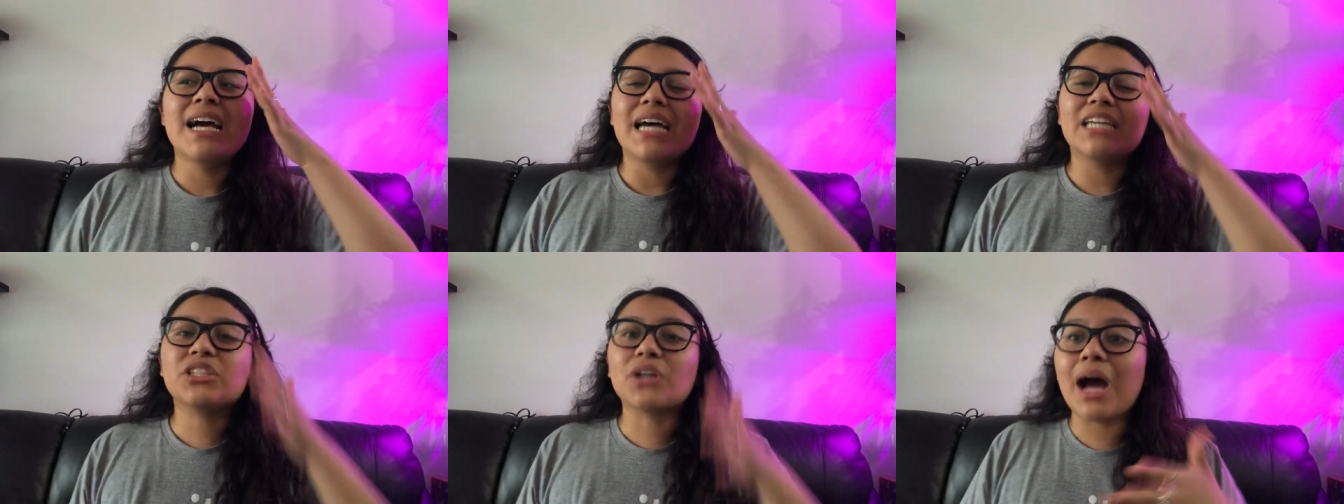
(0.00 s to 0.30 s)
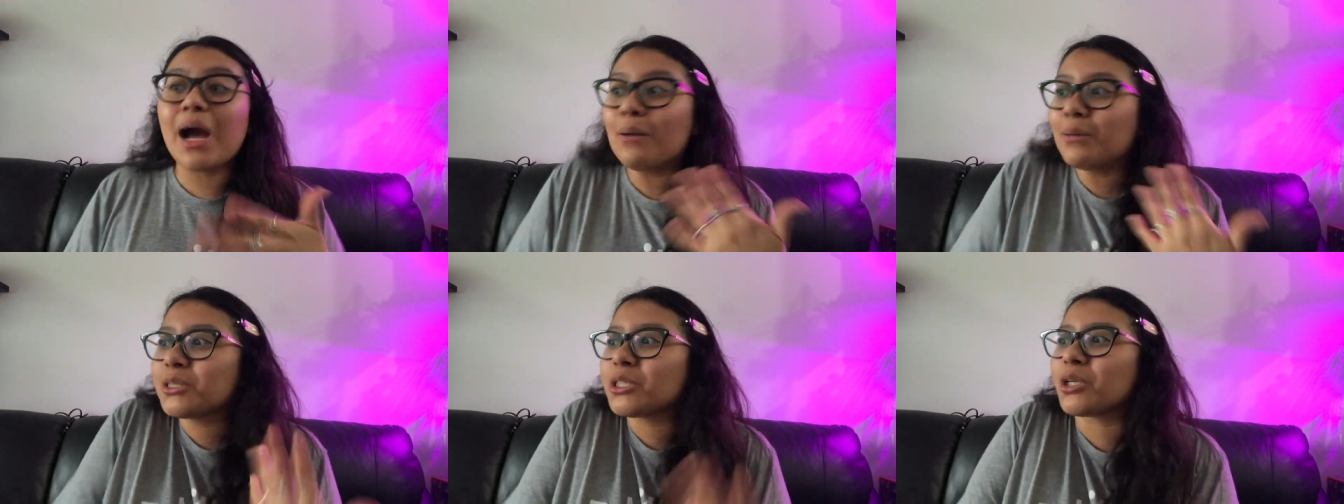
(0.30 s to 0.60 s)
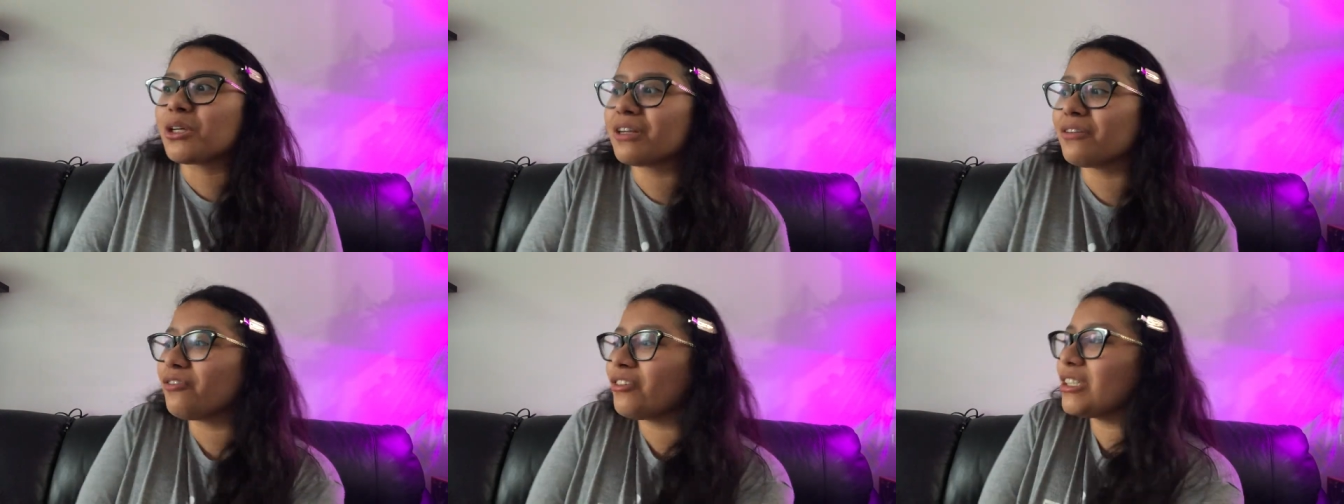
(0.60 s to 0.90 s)
And so I was
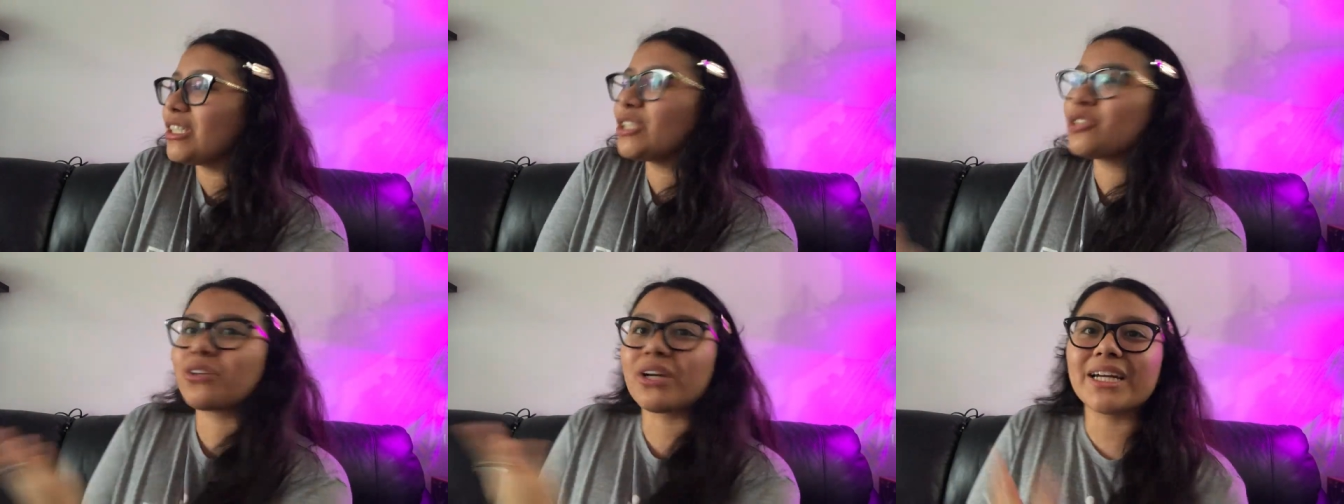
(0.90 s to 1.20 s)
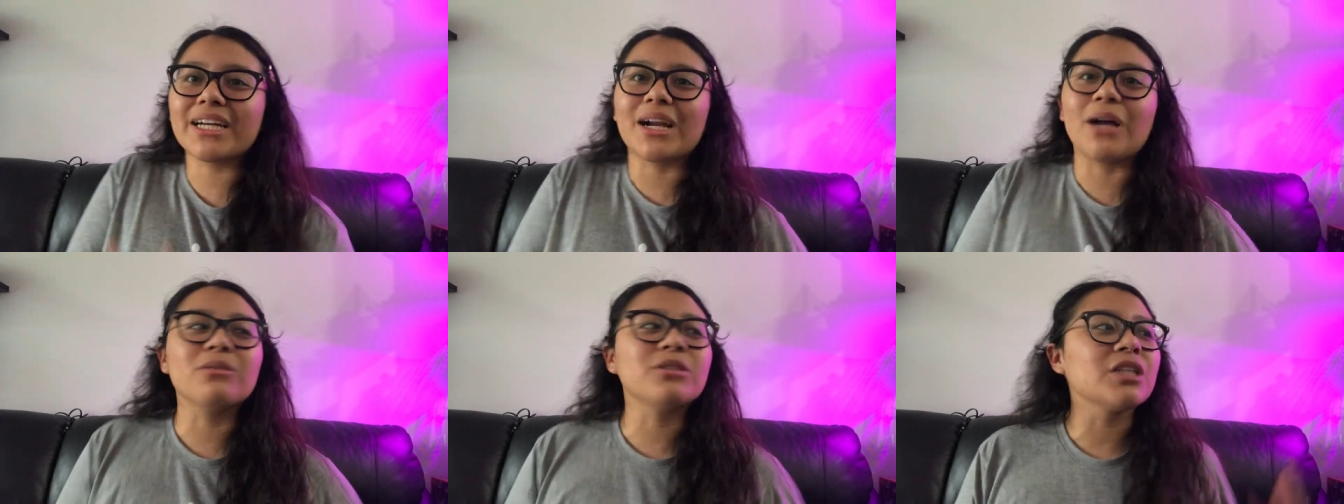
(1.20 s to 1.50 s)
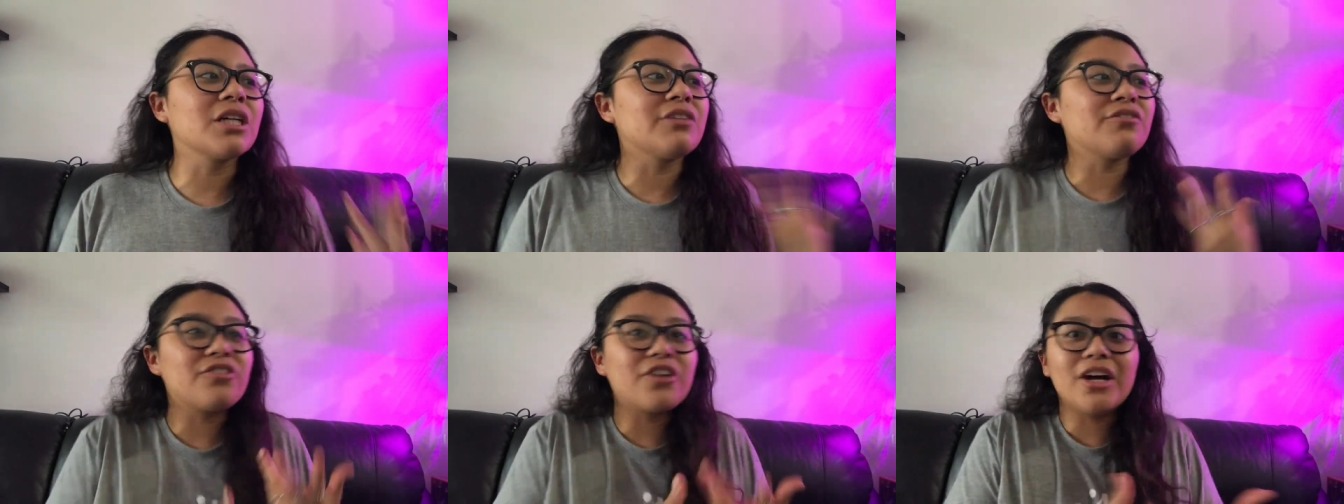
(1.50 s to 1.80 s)
looking for this cricket. I was
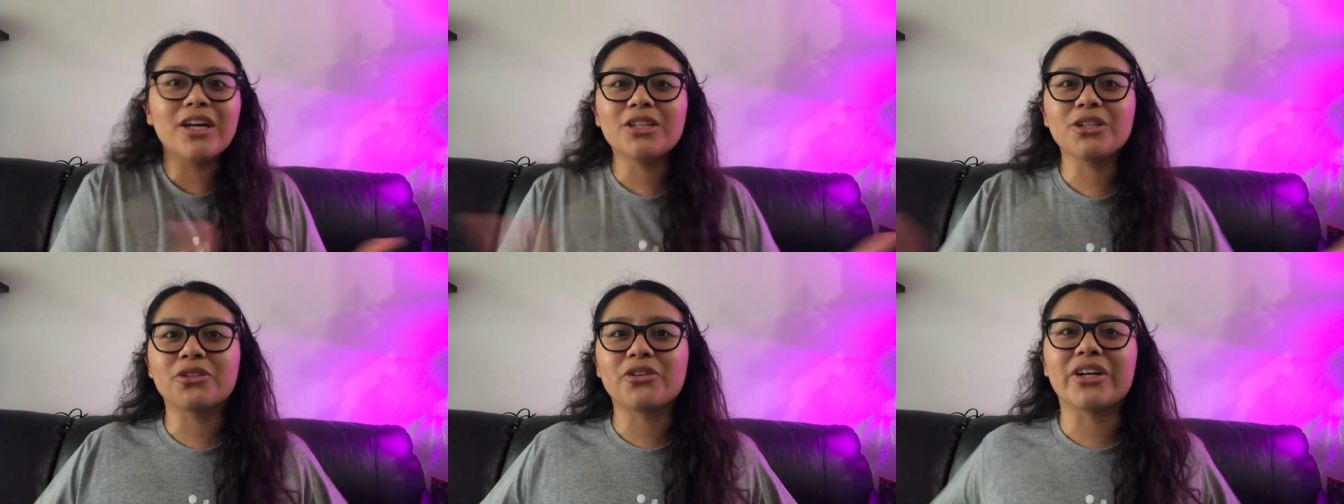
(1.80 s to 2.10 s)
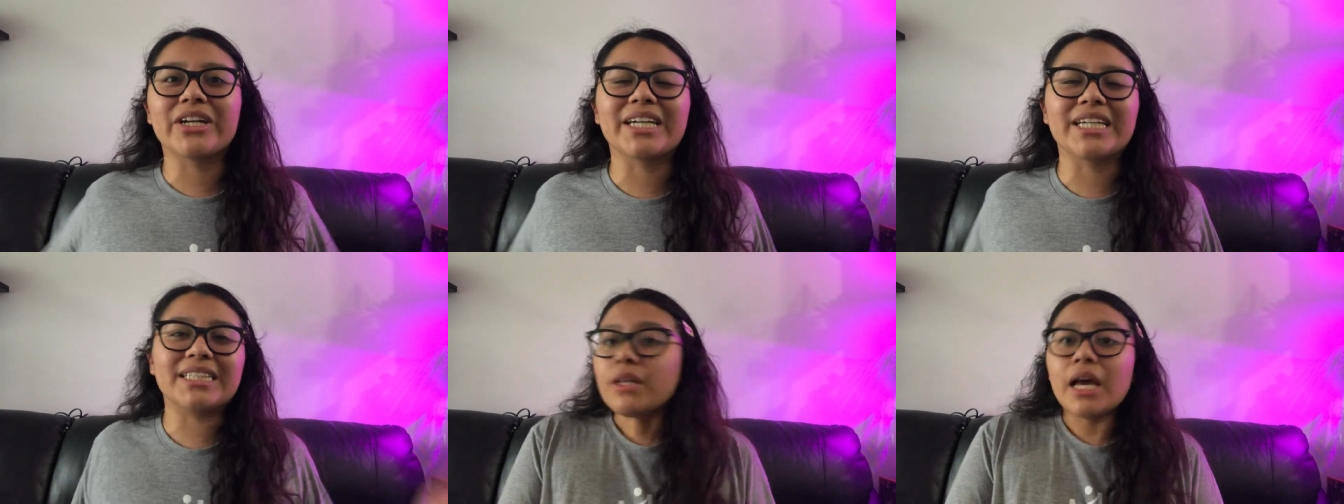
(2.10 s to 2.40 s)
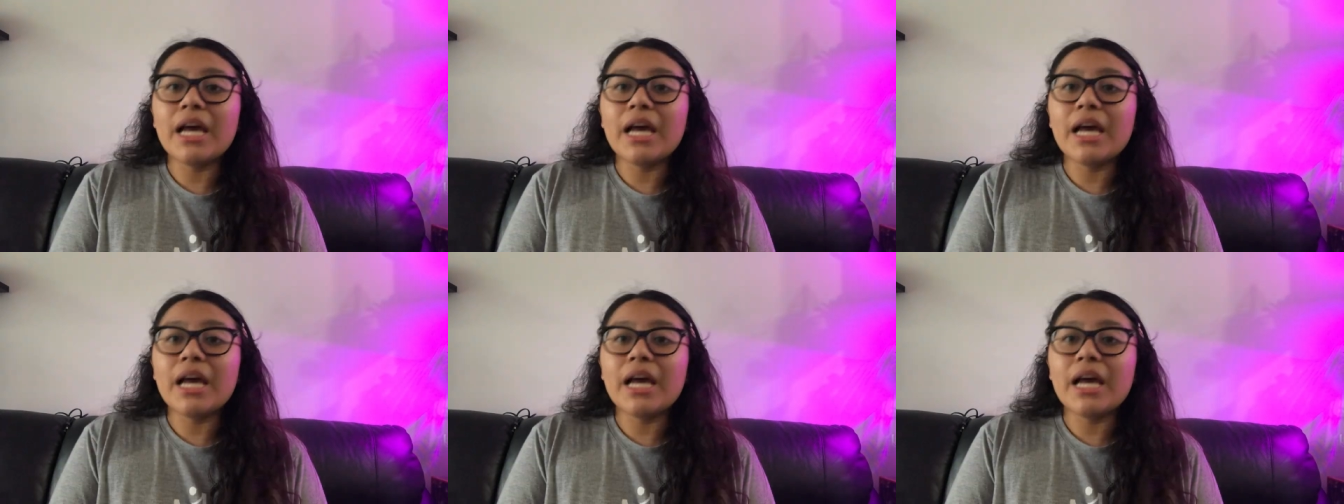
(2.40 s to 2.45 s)
looking for other crickets.